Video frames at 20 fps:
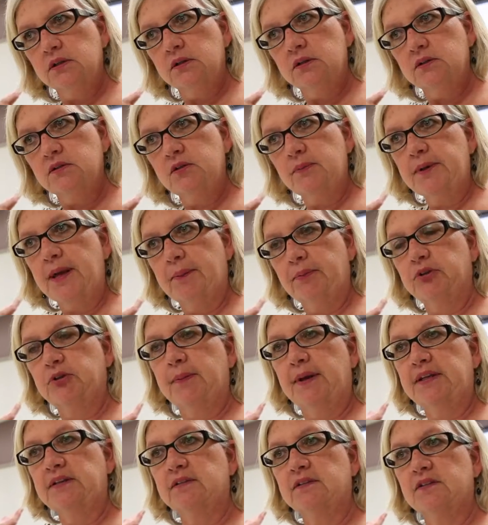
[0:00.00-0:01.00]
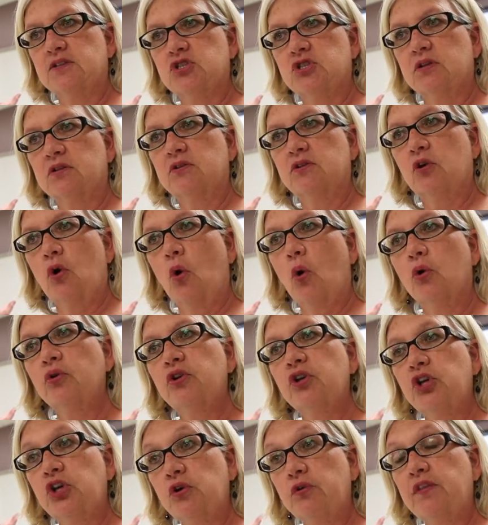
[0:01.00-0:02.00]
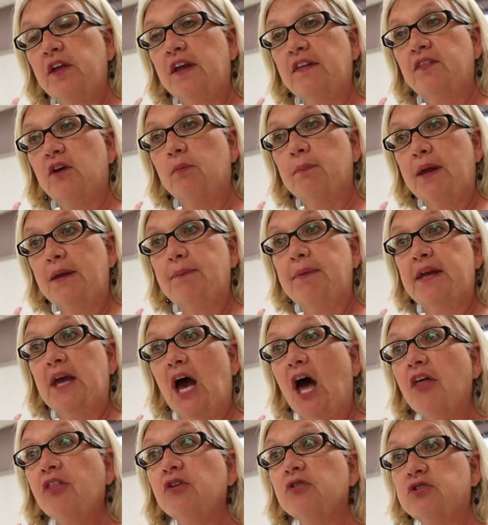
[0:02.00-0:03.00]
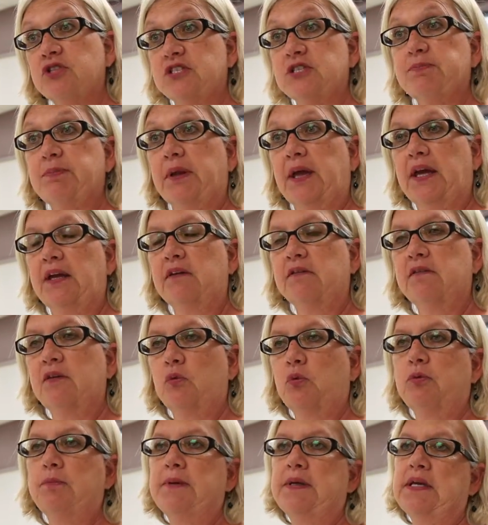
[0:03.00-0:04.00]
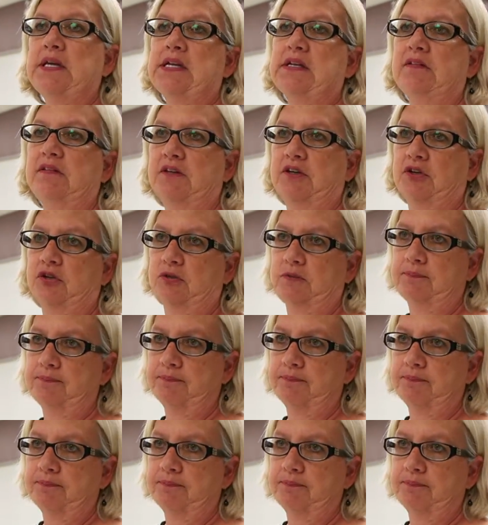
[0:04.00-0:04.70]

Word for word: to be able to make decisions? Or do you think there may be other displays that would be easier?